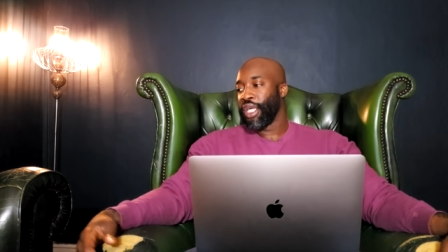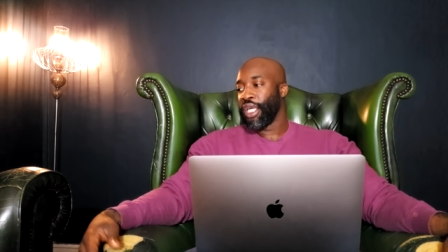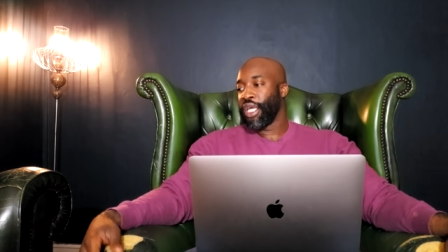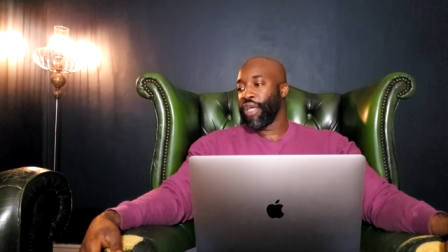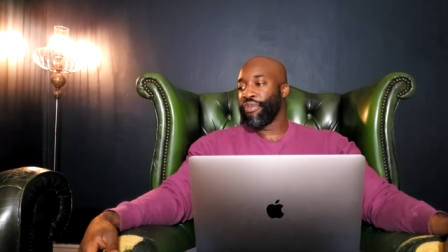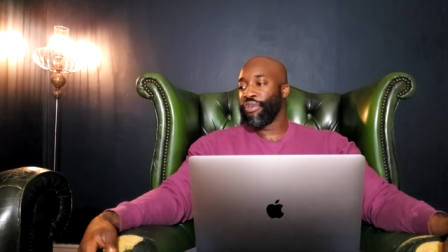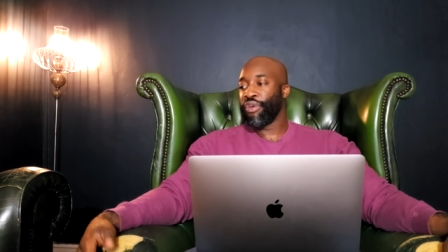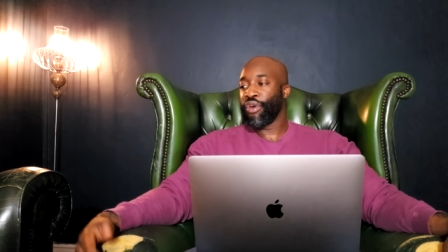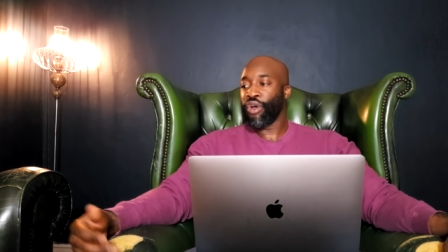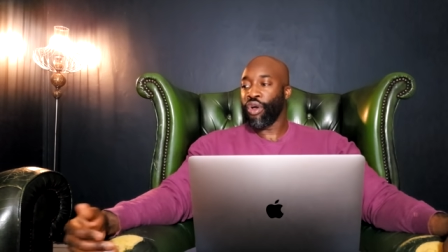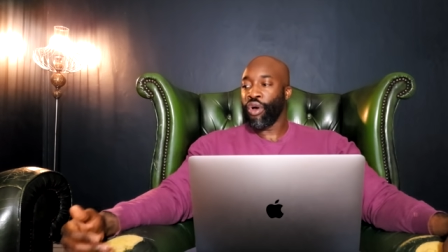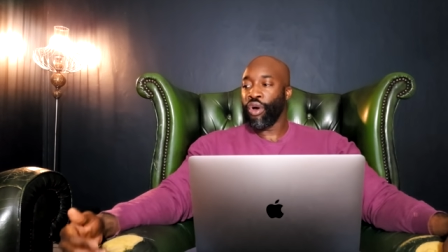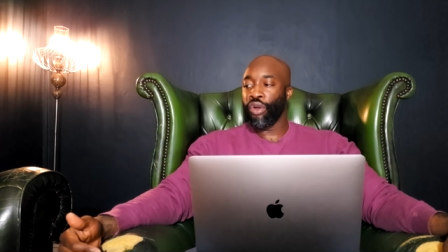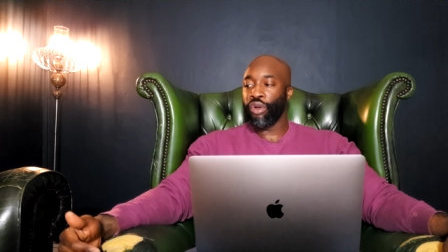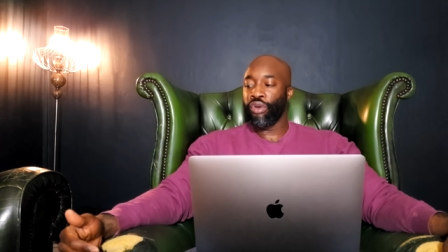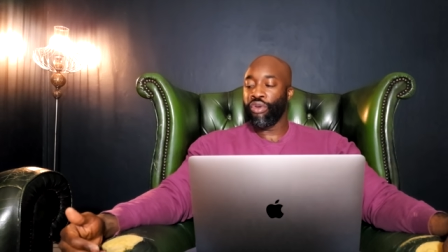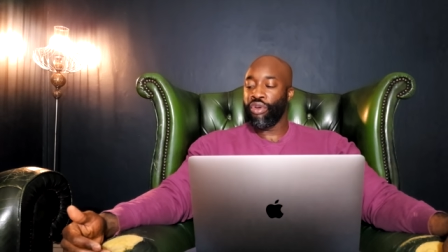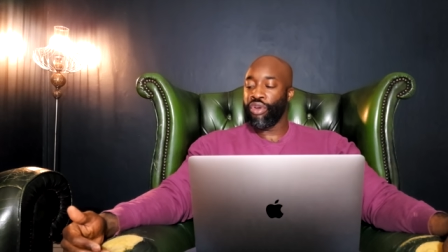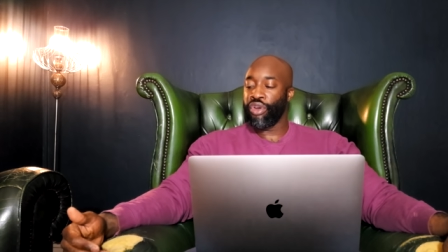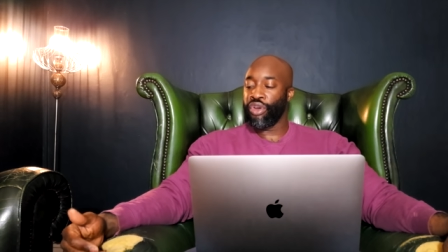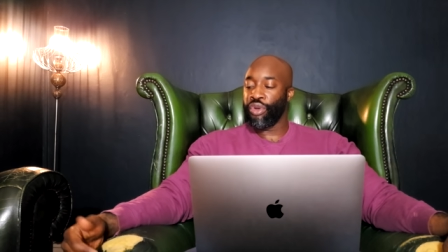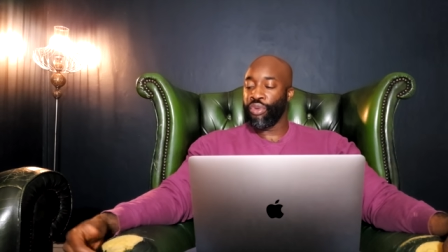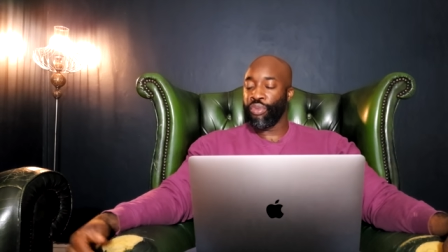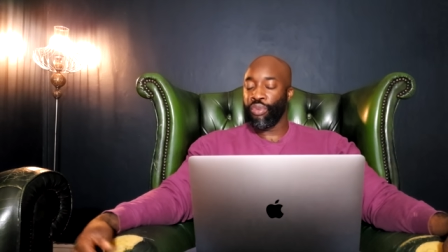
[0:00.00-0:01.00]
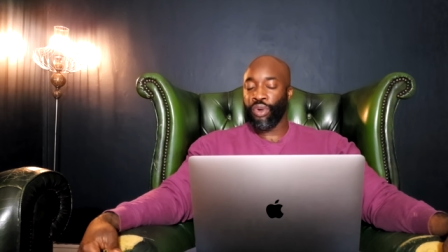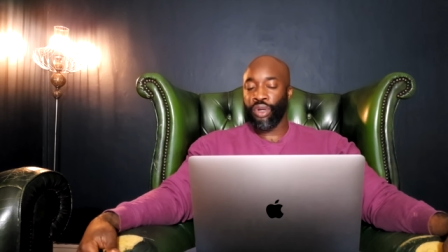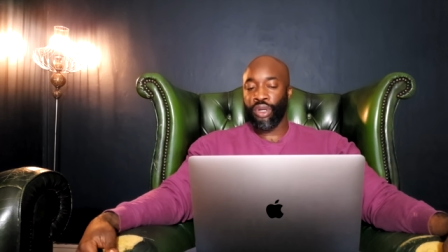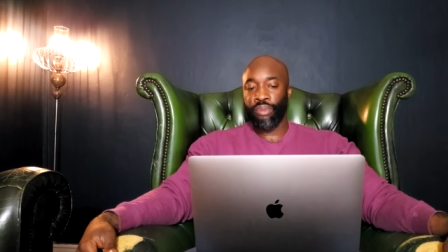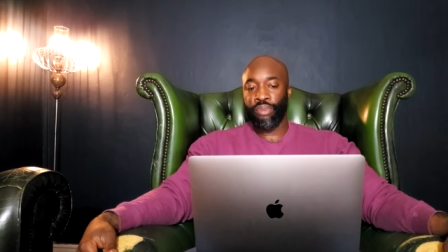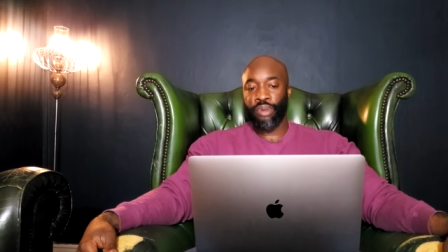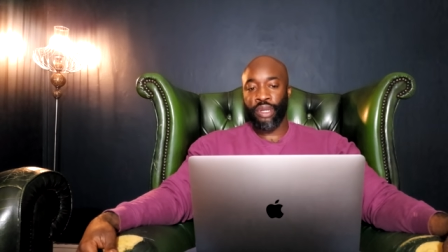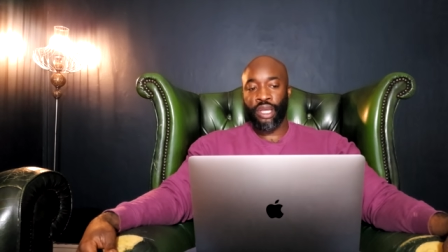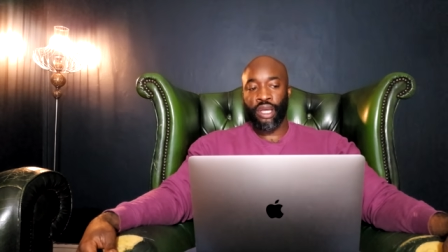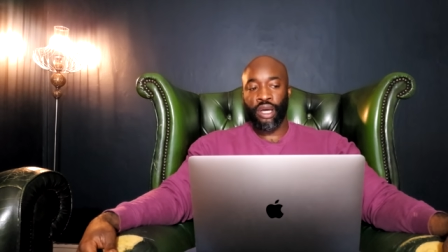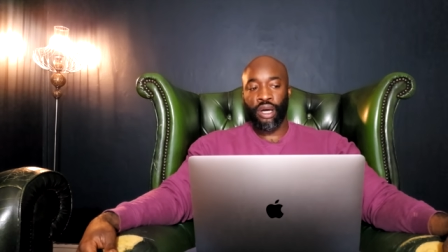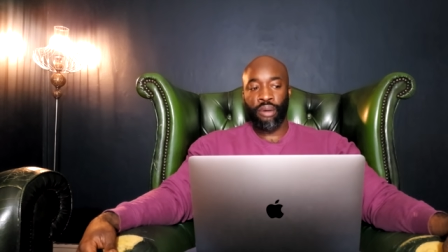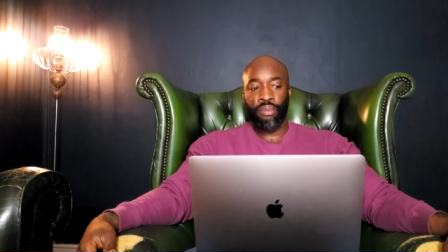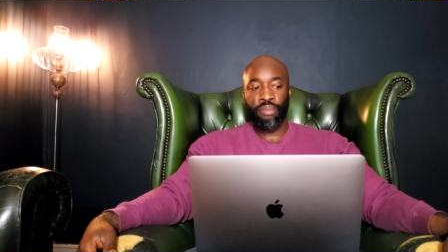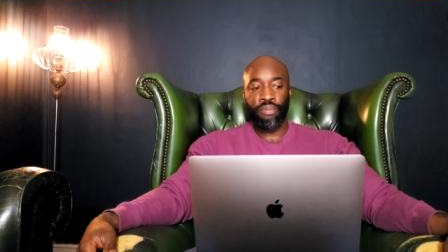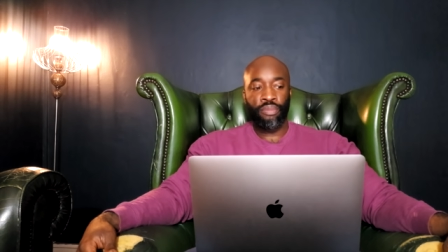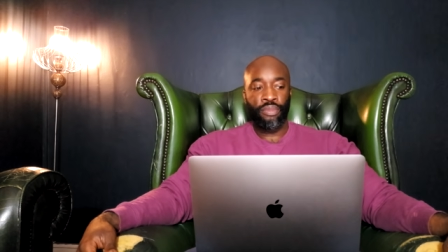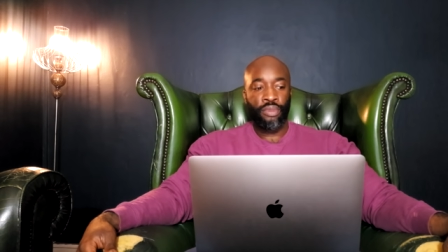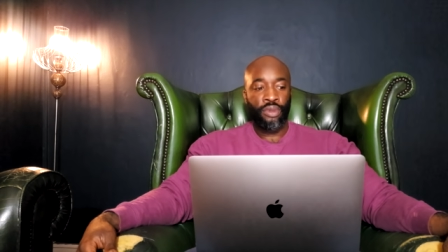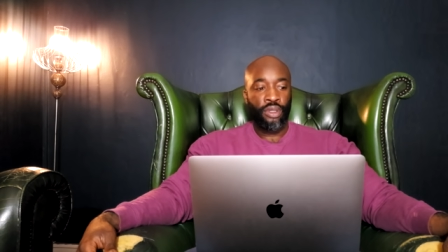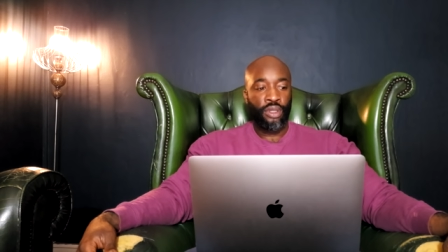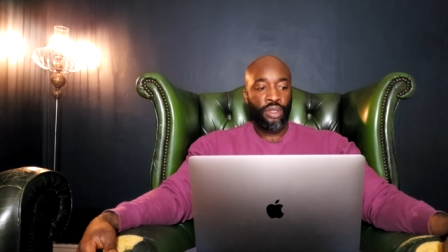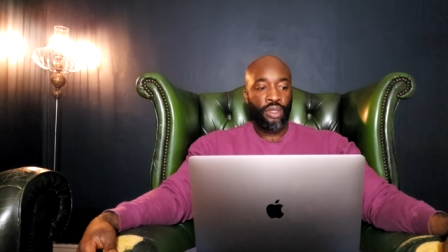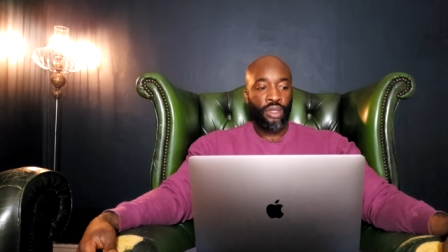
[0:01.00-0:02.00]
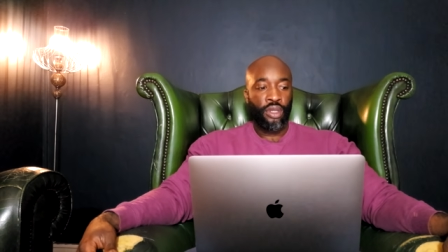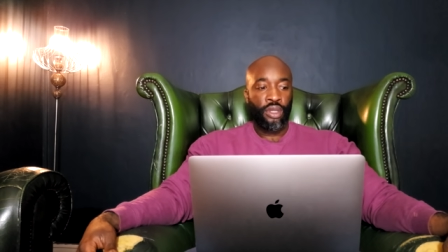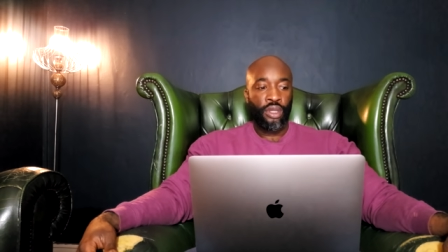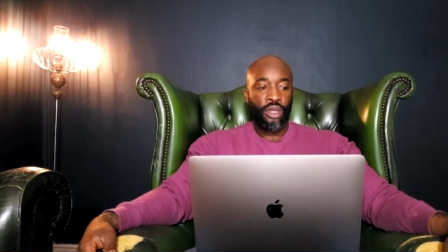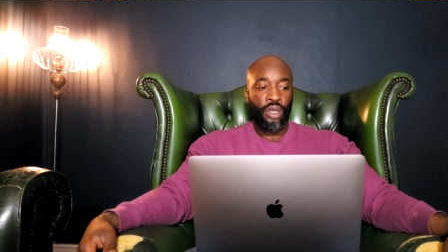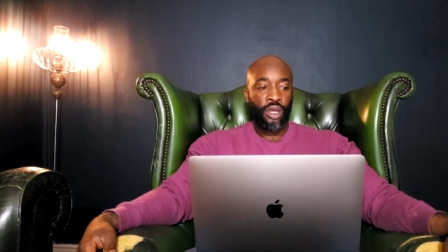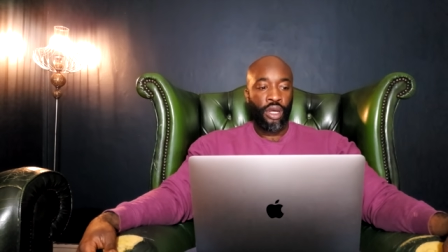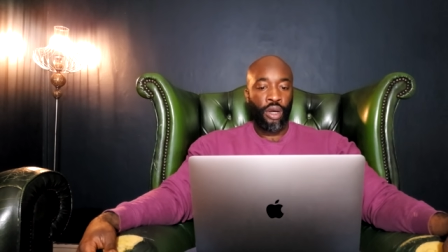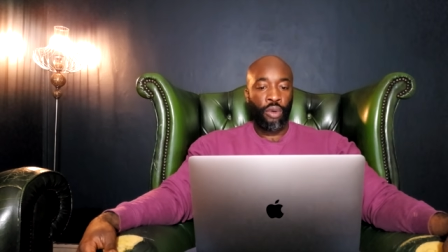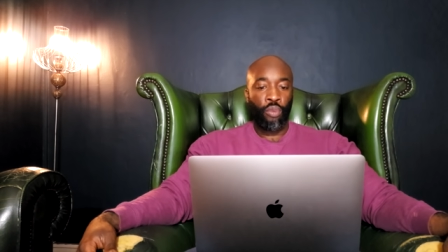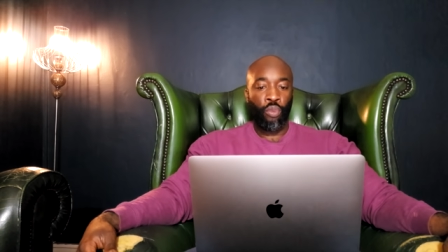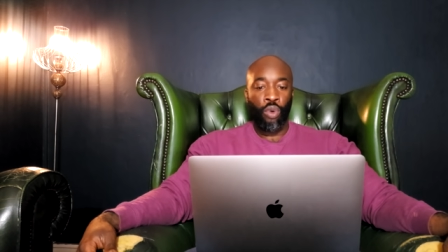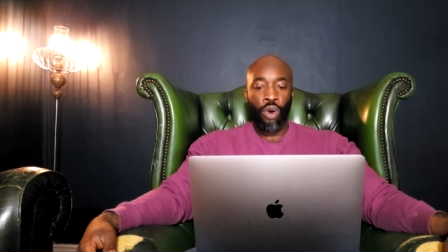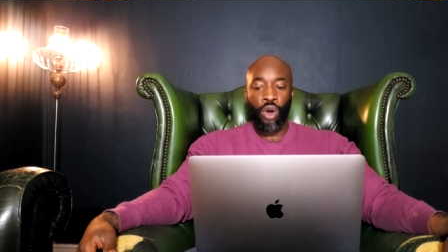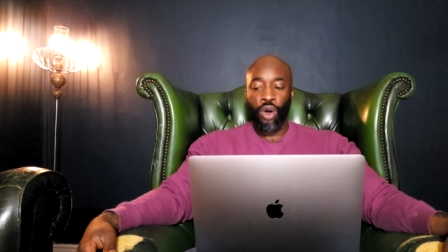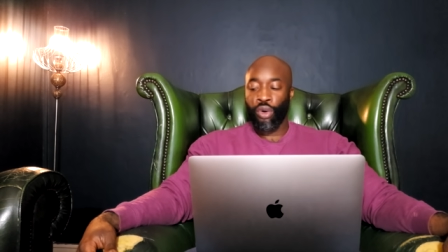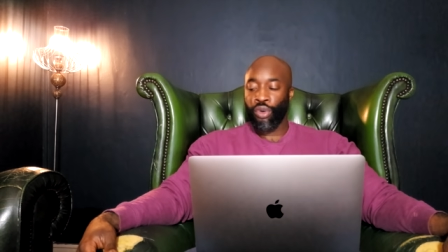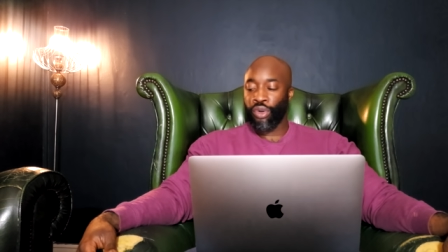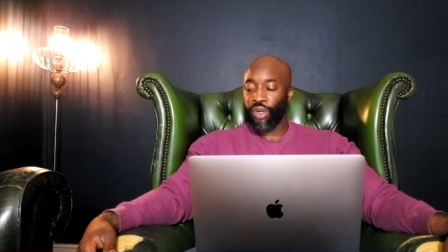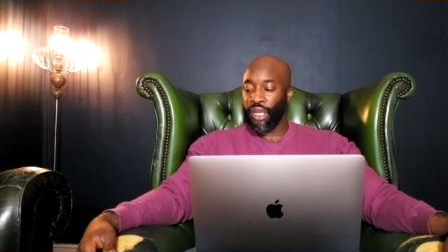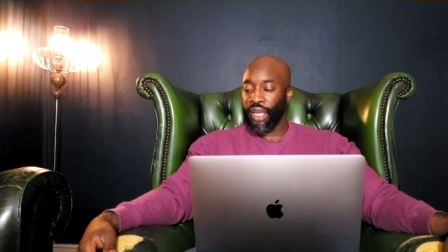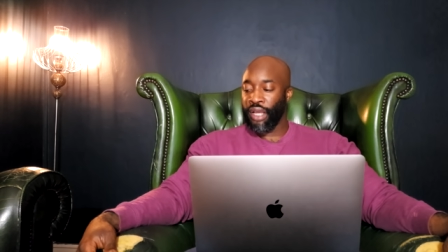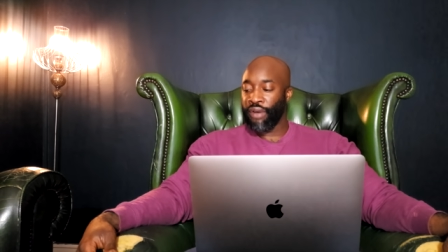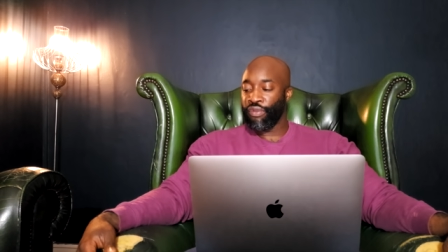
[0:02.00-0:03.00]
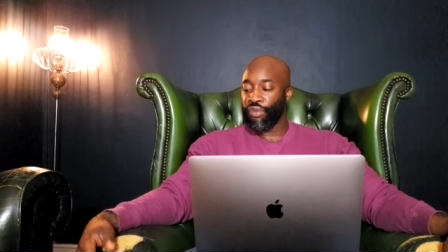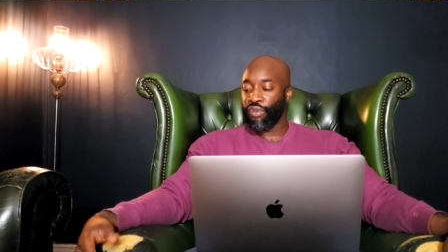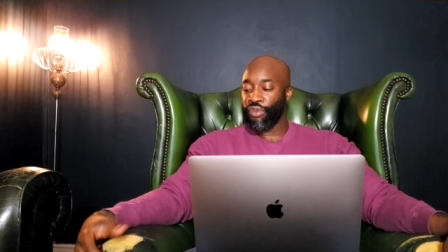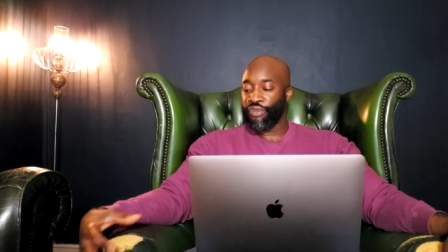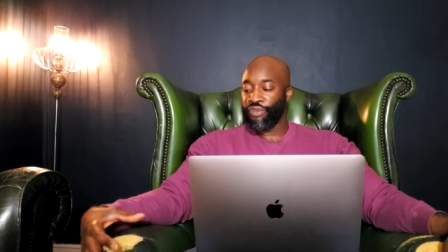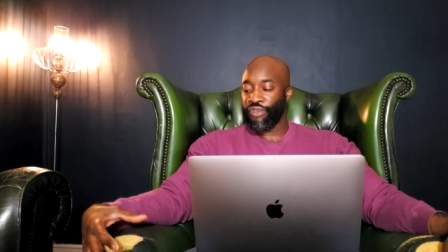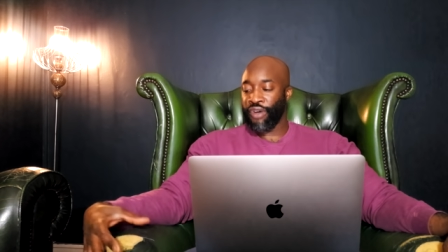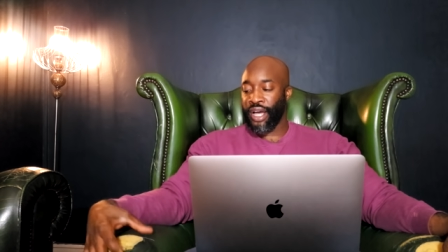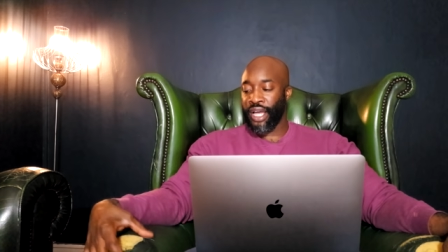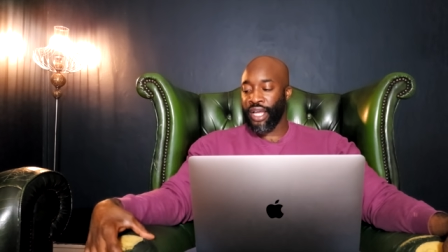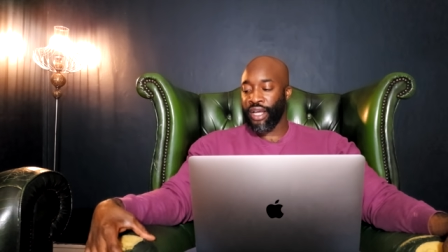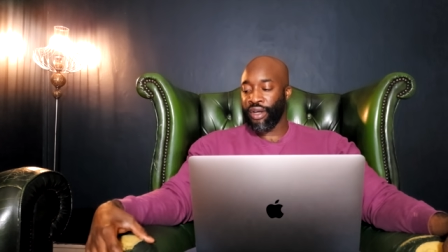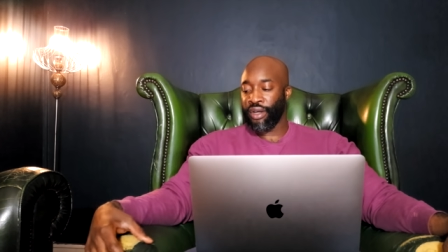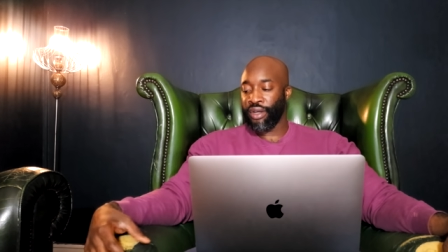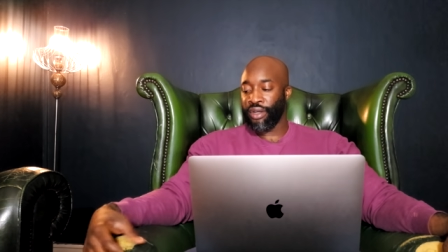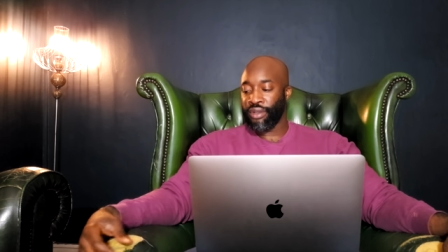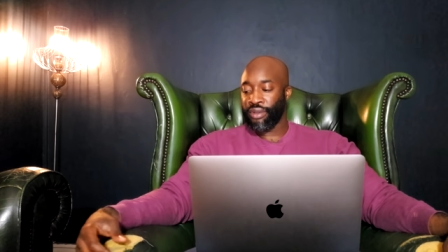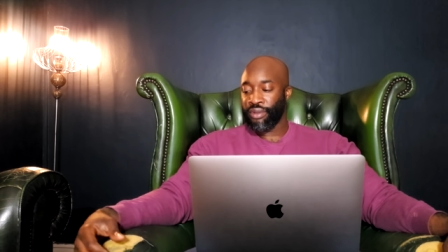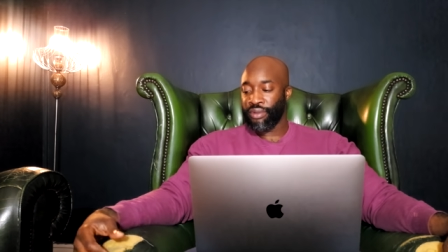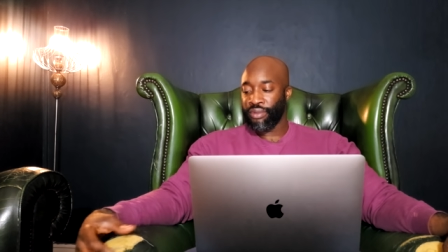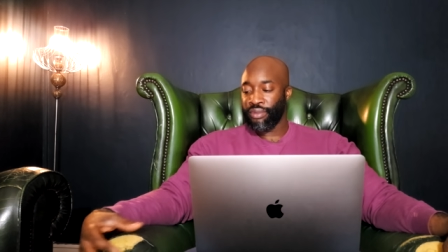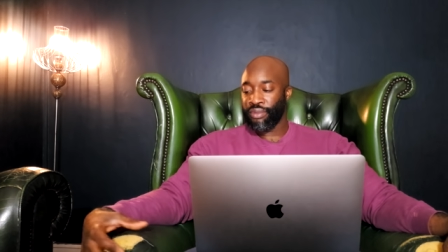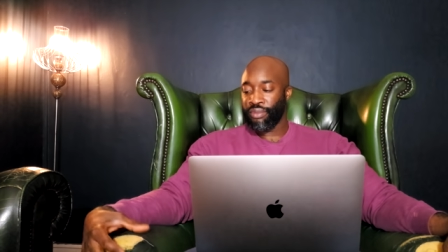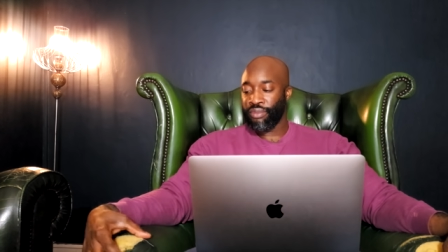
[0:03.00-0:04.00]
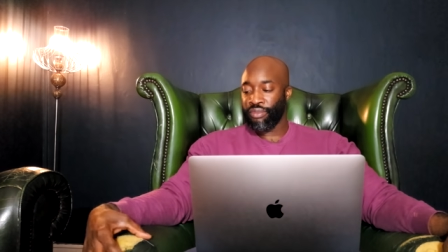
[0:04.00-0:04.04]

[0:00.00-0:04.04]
if you're Conor and you want to become a world-level fighter,